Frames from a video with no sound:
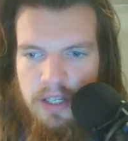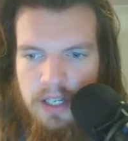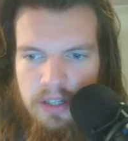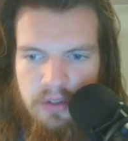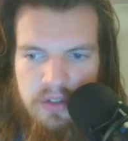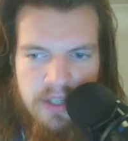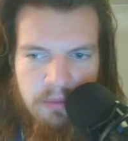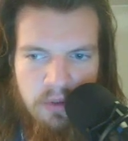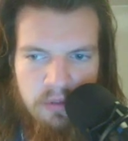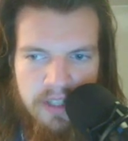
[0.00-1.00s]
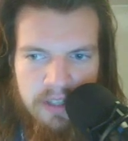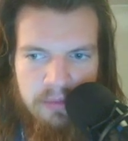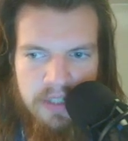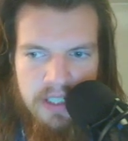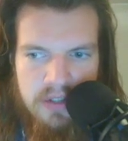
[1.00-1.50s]
Here you see more red
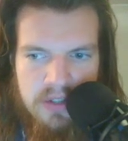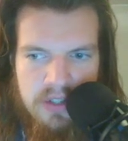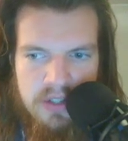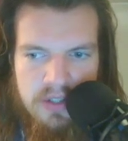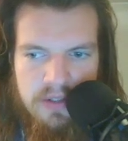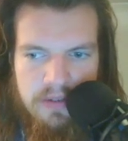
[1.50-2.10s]
bricks.